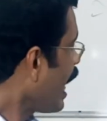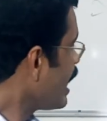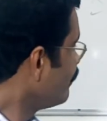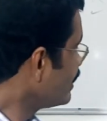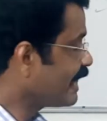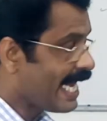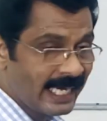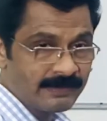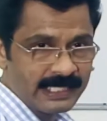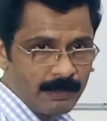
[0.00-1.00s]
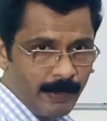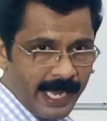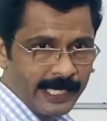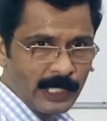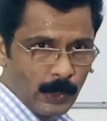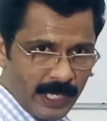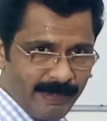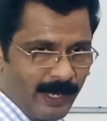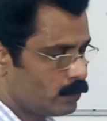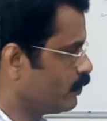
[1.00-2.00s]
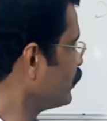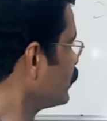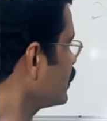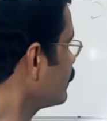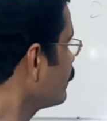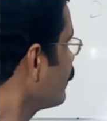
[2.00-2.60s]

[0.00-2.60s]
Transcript: and which helps in pairing during meiosis.